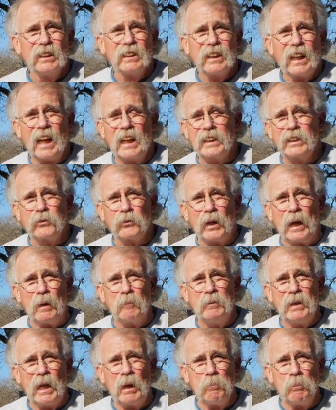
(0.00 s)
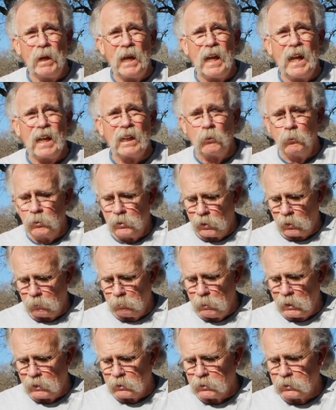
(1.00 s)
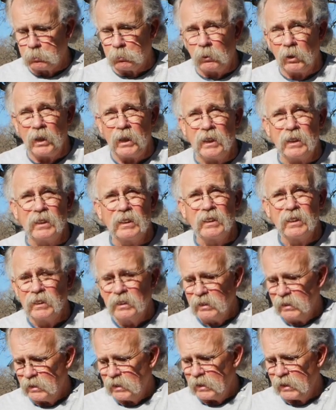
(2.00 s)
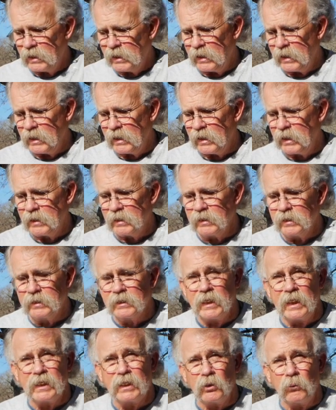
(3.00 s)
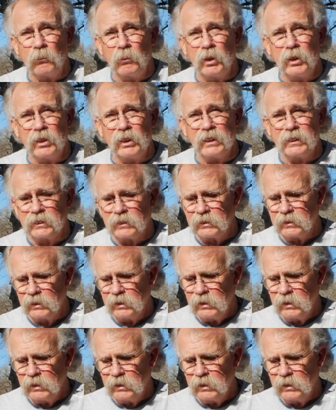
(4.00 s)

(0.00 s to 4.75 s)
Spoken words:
I'd grab that pack with our bear spray and take it with us.